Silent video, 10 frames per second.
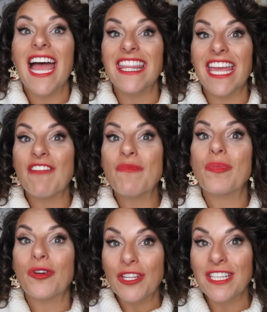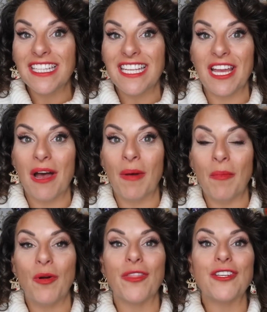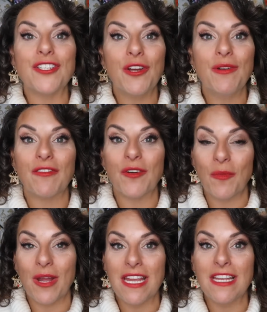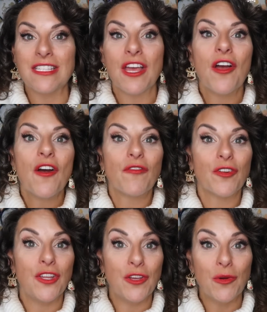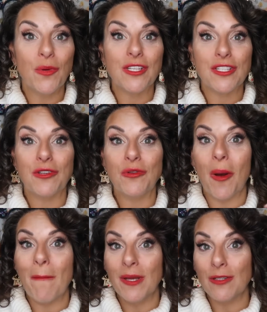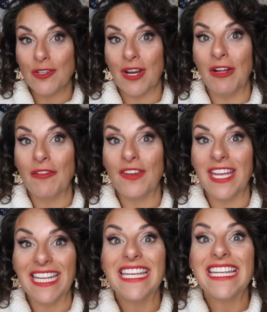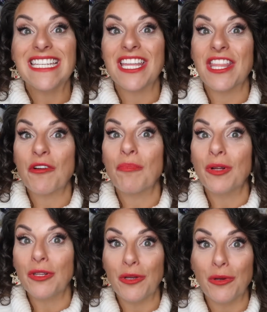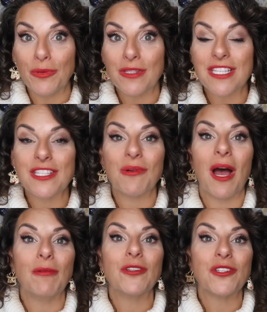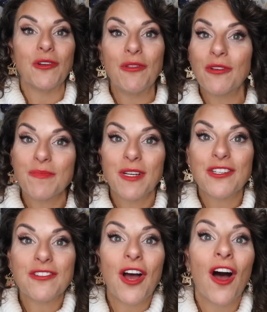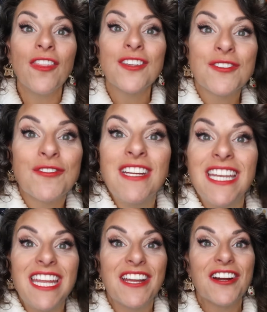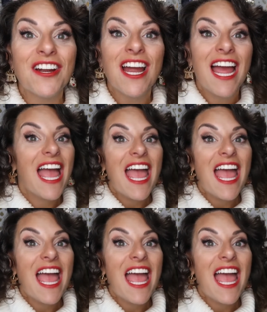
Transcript: And they have brilliantly come up with 2 different ways for you to build your elf into their balloons. So I will show you those pictures on the screen here.